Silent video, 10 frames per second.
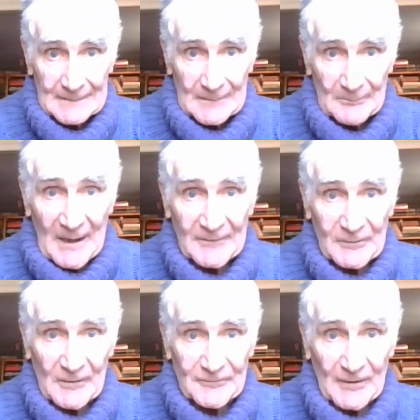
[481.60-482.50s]

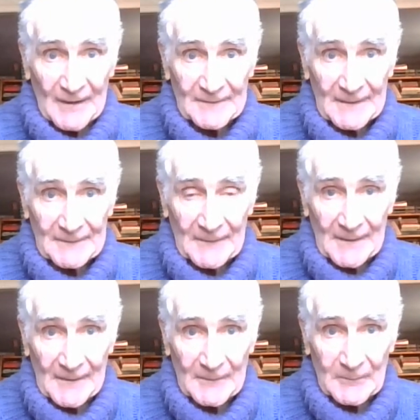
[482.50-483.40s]
Patriot Front, that's
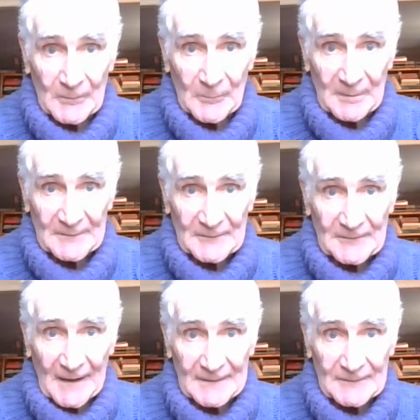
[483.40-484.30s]
another group in the
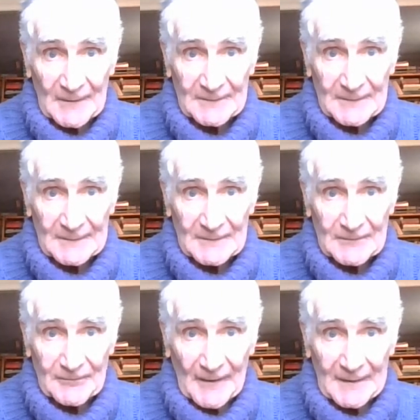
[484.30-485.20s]
States that's
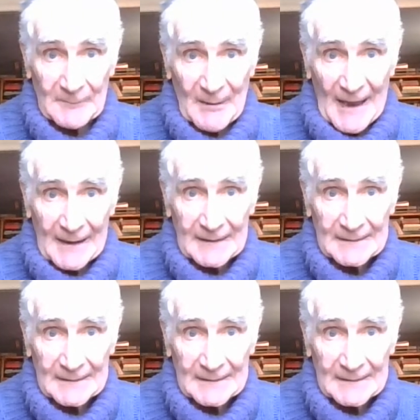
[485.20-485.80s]
fighting back.